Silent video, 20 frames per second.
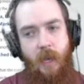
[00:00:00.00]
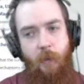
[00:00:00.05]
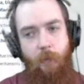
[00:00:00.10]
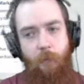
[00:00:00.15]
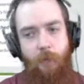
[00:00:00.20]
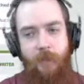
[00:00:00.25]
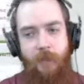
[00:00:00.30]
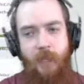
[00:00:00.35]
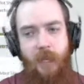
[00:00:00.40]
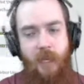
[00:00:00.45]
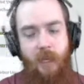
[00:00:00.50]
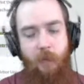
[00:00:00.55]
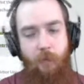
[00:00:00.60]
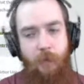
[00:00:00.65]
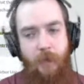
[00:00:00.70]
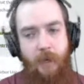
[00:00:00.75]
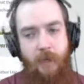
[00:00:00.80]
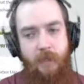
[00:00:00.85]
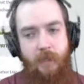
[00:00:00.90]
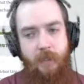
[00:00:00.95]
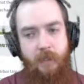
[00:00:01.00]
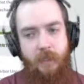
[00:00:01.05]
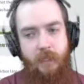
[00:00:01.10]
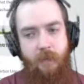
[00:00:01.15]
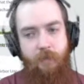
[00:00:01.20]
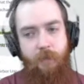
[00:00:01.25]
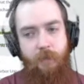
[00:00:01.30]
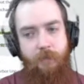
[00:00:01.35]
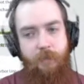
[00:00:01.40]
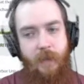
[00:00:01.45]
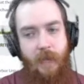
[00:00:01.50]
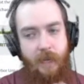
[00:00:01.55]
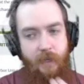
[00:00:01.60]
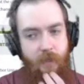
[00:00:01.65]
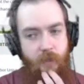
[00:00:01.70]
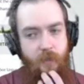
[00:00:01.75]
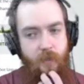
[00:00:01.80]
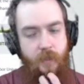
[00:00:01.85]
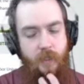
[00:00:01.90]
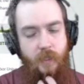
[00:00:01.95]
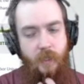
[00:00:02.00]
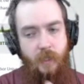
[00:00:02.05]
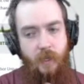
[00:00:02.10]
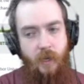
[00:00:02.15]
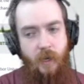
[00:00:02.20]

really hit upon different factors that